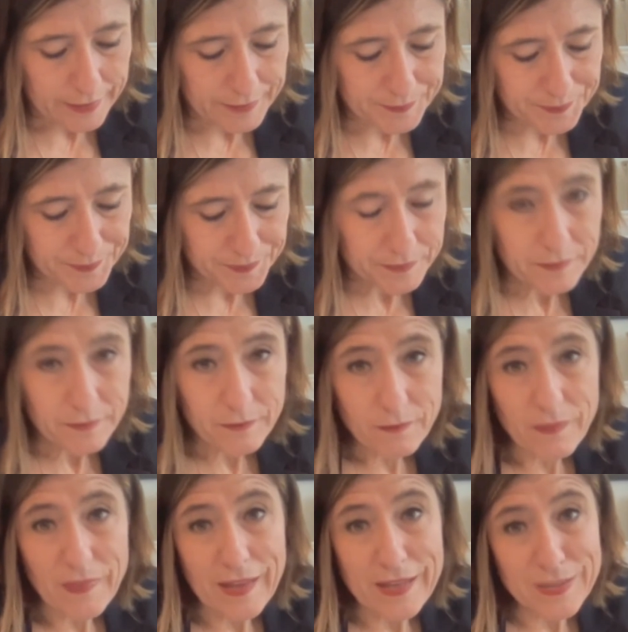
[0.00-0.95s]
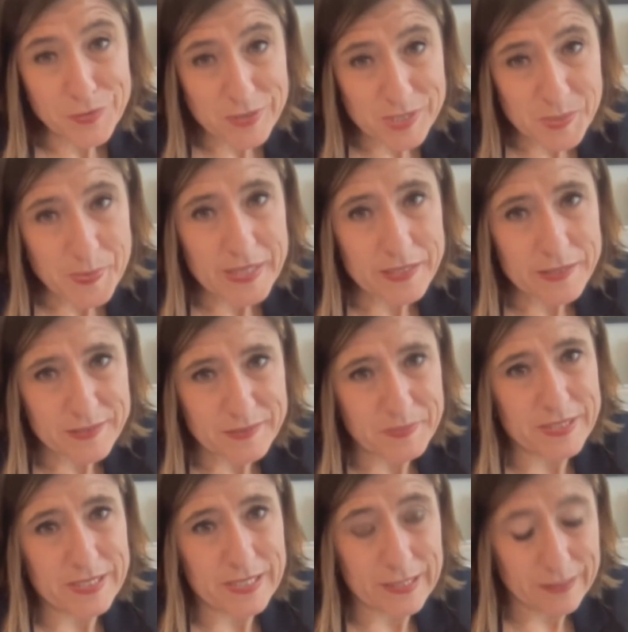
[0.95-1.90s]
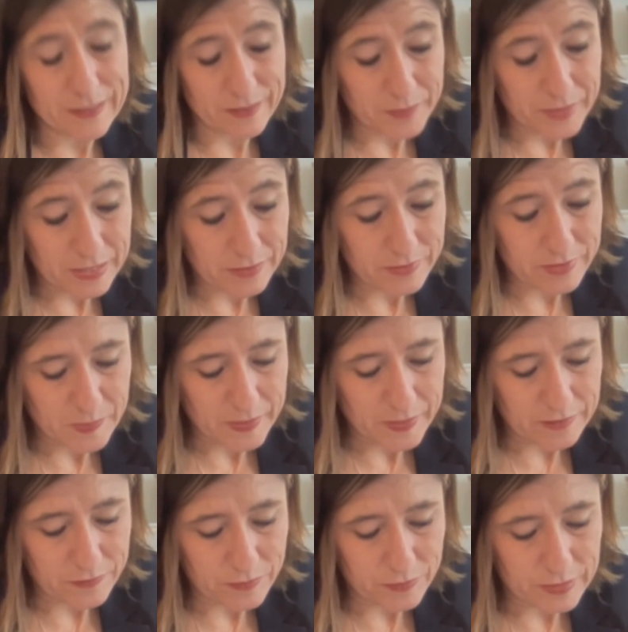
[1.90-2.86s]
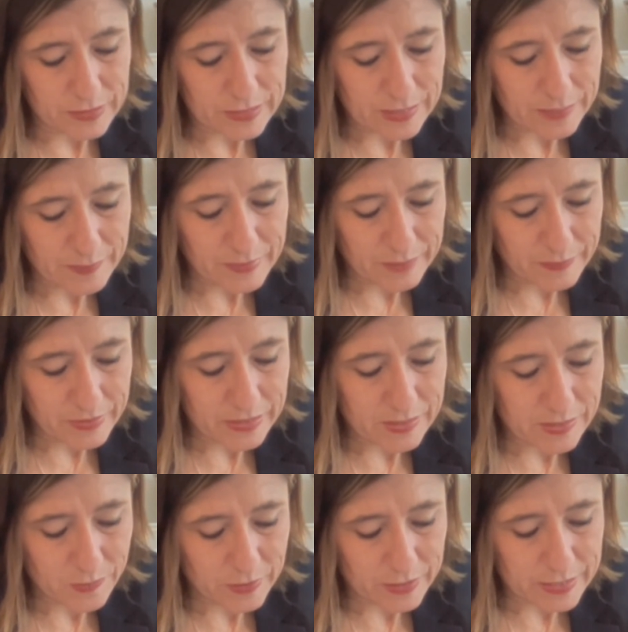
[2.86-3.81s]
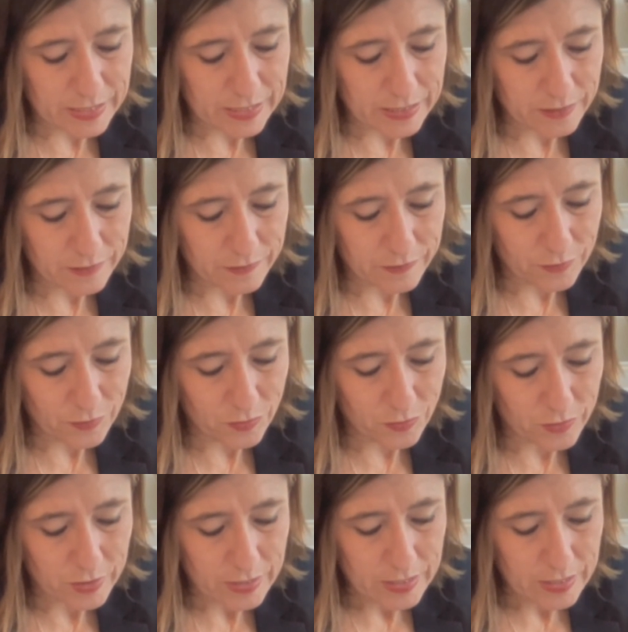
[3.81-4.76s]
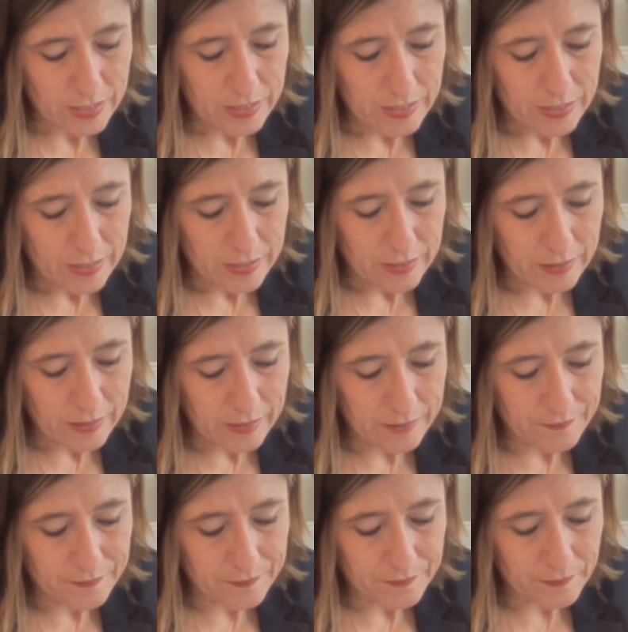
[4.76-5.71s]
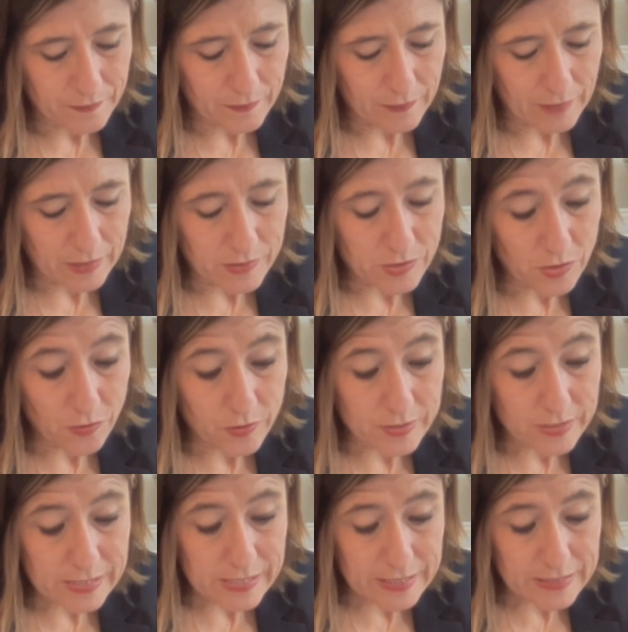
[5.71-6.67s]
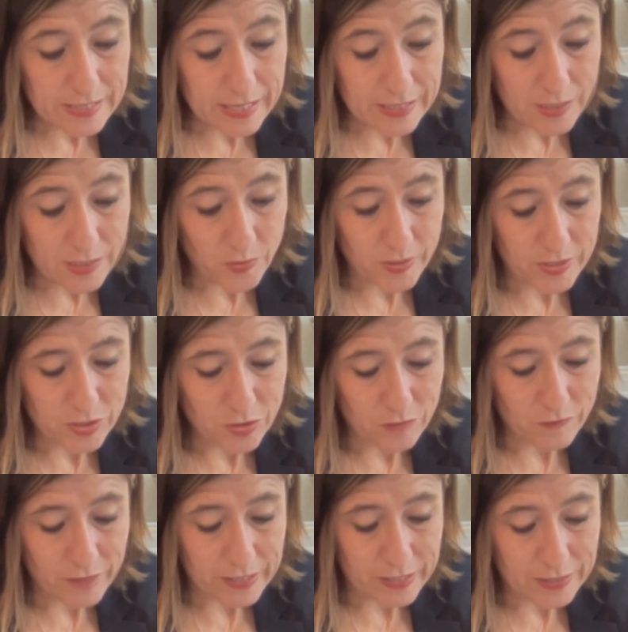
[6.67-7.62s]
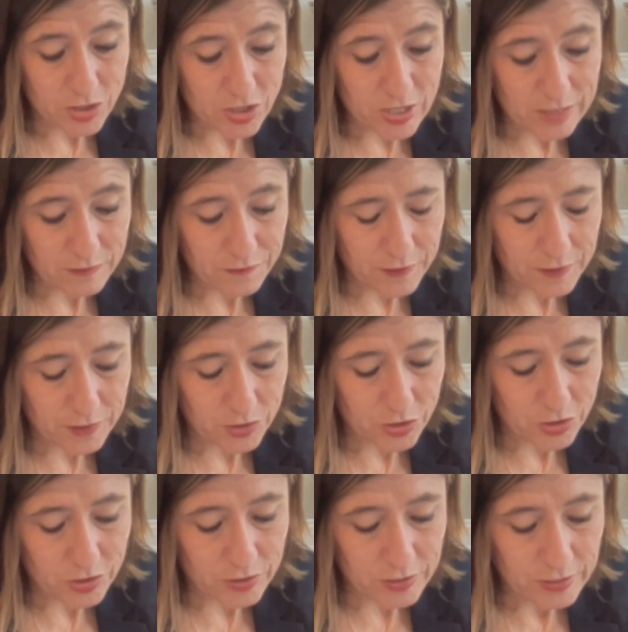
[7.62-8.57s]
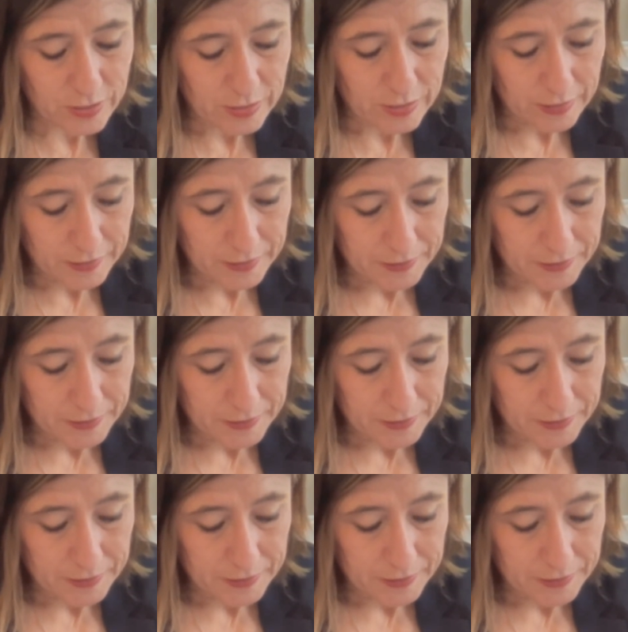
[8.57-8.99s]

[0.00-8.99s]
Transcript: And to the speakers in particular, be respectful of the time limits when taking the floor. So send any question via the chat function.